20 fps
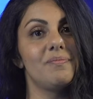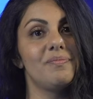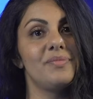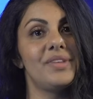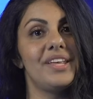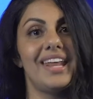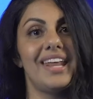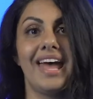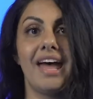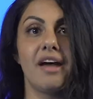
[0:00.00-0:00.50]

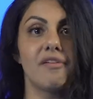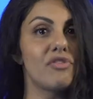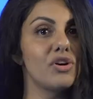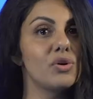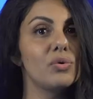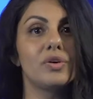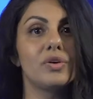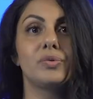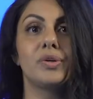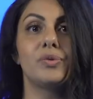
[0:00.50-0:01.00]
that
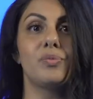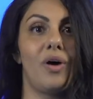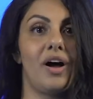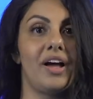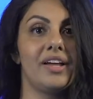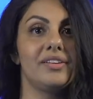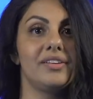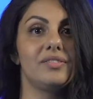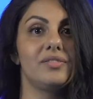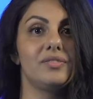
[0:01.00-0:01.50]
everyone would
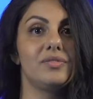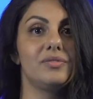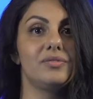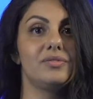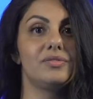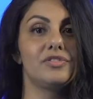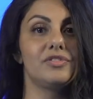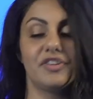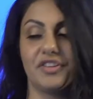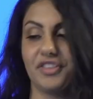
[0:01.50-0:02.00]
want
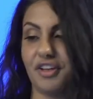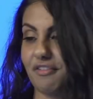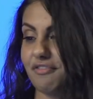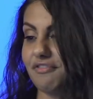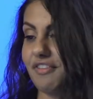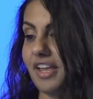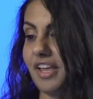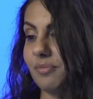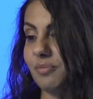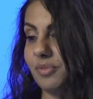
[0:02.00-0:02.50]
for their
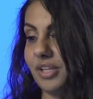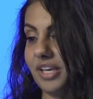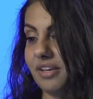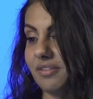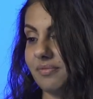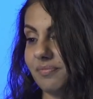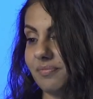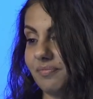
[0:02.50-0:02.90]
family.